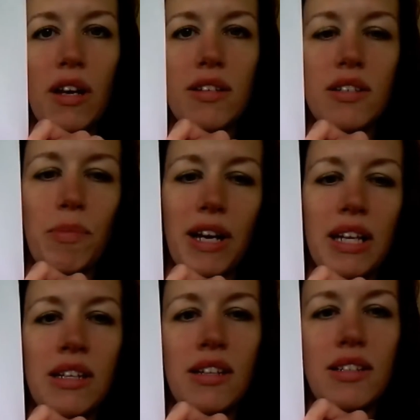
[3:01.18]
because
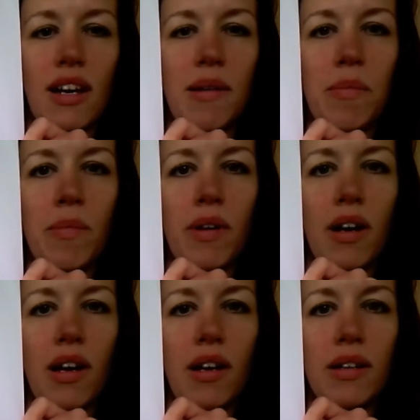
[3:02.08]
back in the time
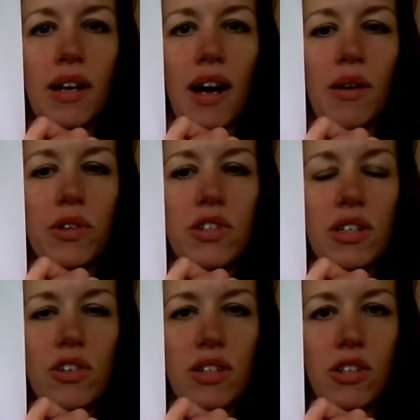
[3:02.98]
I was
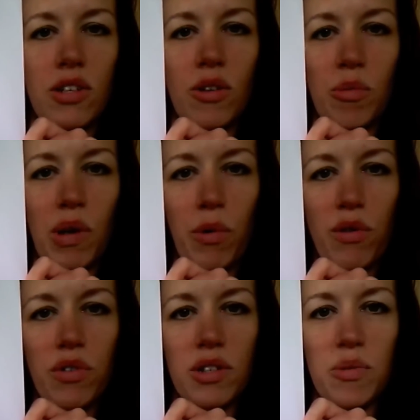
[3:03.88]
still stitching on my
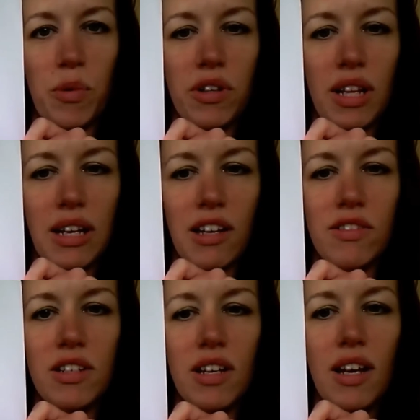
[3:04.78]
boyfriend's birthday
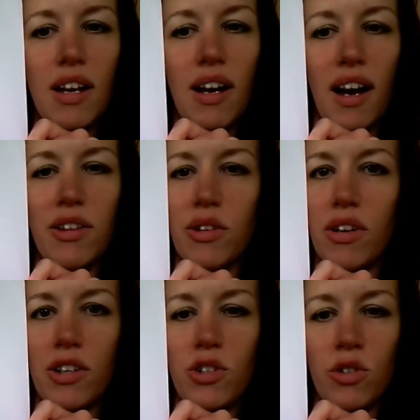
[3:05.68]
gift, I
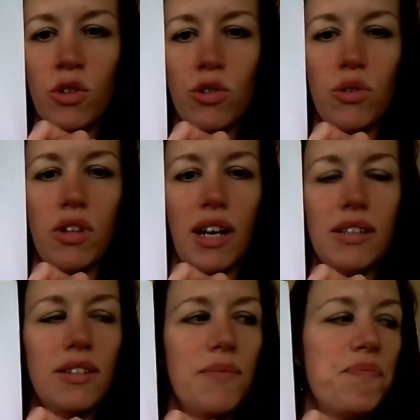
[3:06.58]
thought I should not do
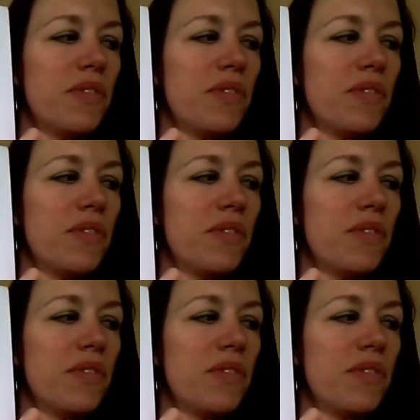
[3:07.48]
that.